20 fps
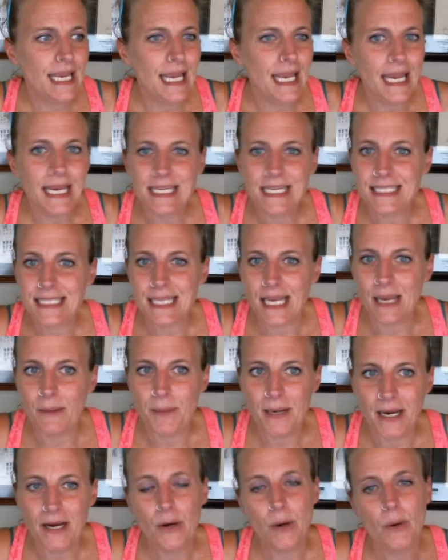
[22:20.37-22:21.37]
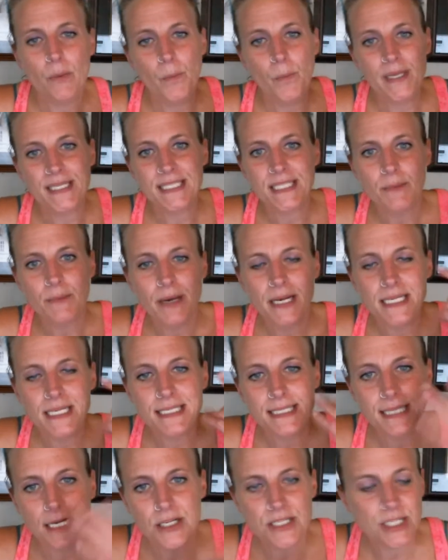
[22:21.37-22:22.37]
it is apparent when somebody
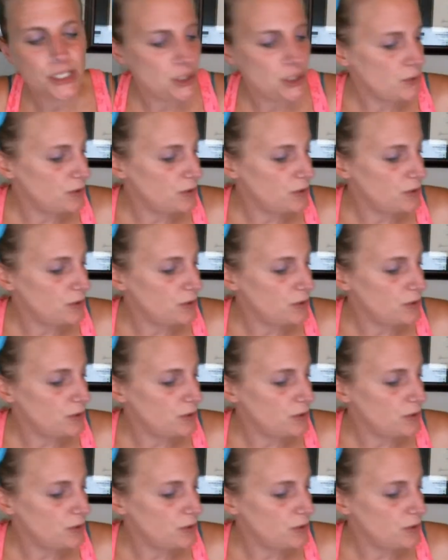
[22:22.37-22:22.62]
stares at